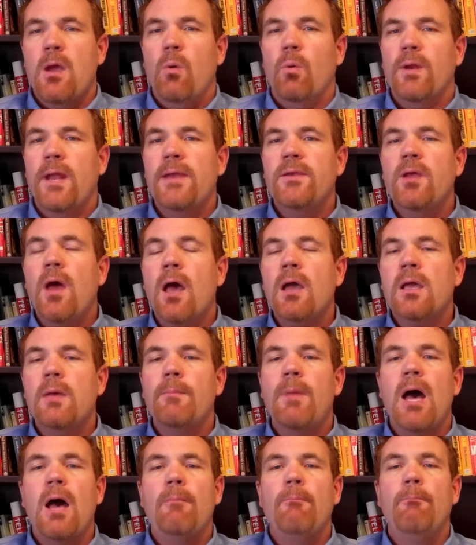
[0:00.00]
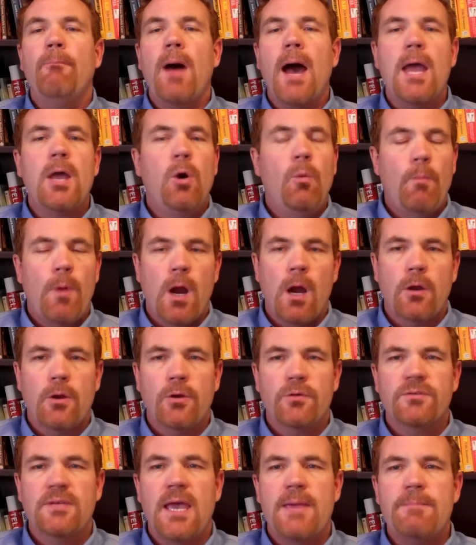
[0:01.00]
When I talk about
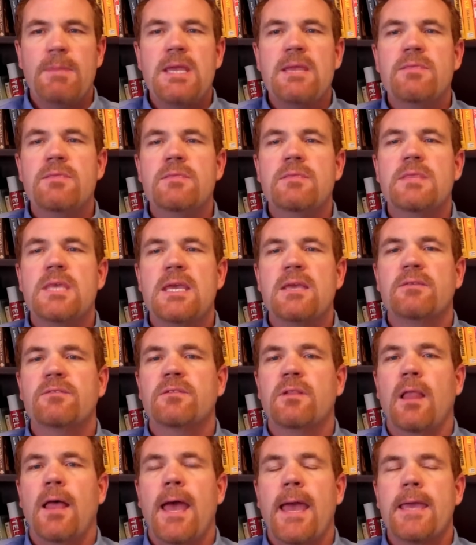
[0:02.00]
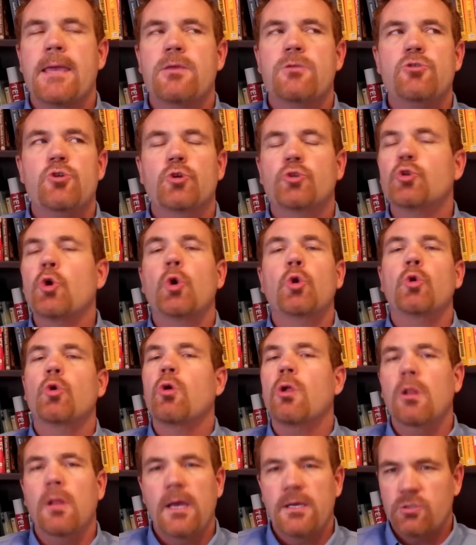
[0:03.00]
biomarkers, I mean things like your total
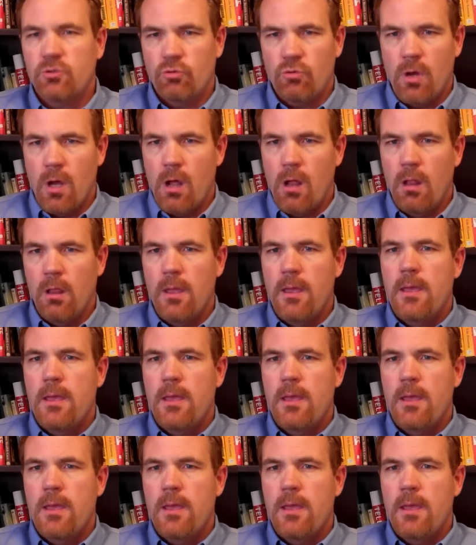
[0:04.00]
cholesterol,